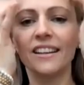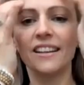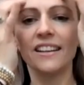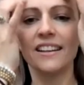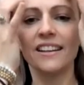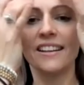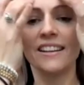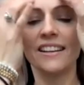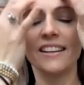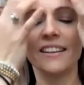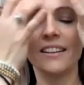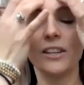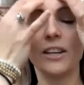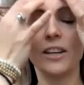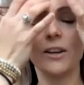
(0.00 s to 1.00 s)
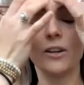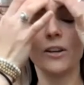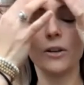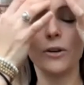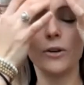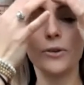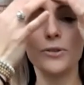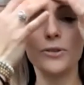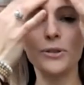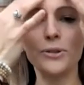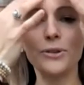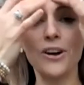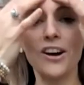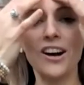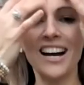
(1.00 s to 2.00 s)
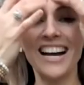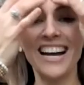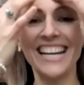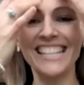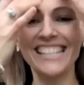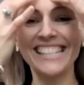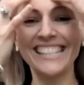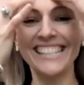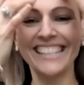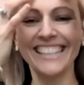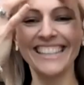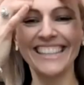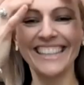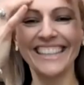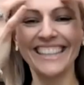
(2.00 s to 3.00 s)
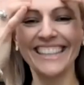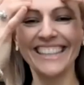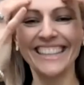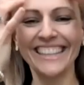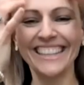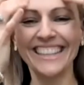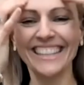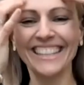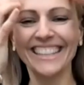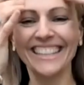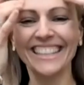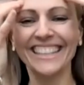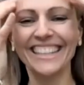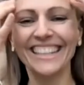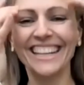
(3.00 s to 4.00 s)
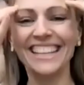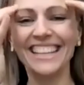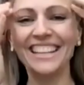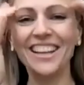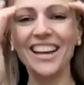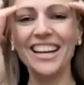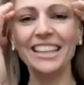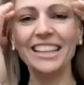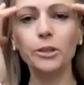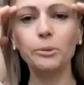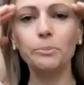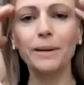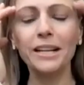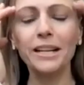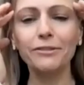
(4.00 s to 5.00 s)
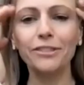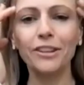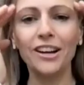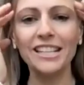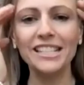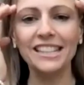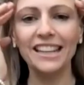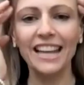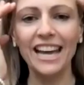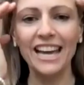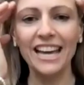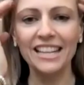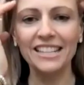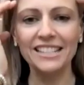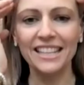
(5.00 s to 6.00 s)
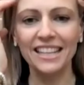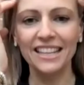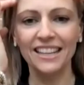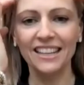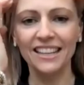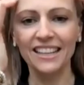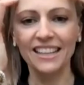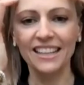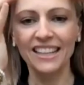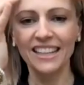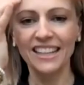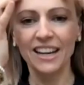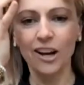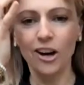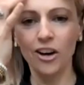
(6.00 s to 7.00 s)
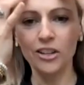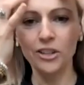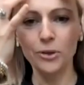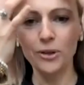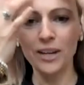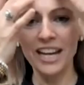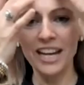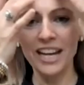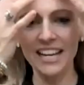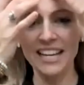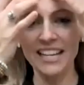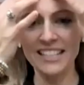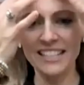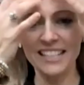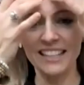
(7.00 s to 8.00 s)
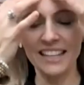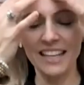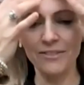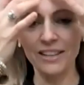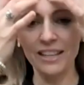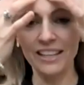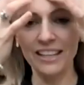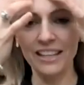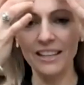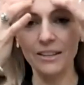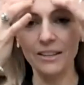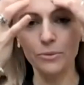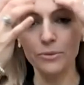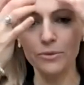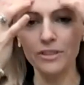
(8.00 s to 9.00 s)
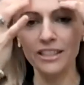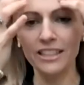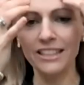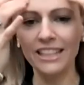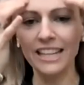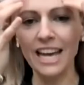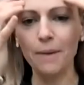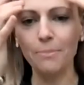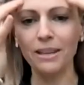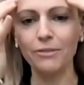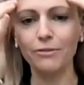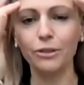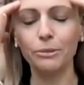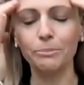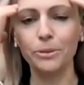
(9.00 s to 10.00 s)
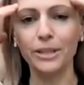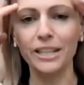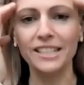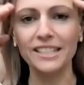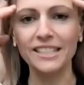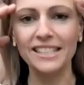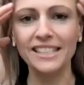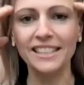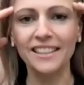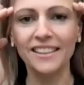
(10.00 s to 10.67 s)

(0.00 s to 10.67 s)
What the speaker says: You can close your eyes. And they're like little butterflies landing on your head, leaving really happy footprints.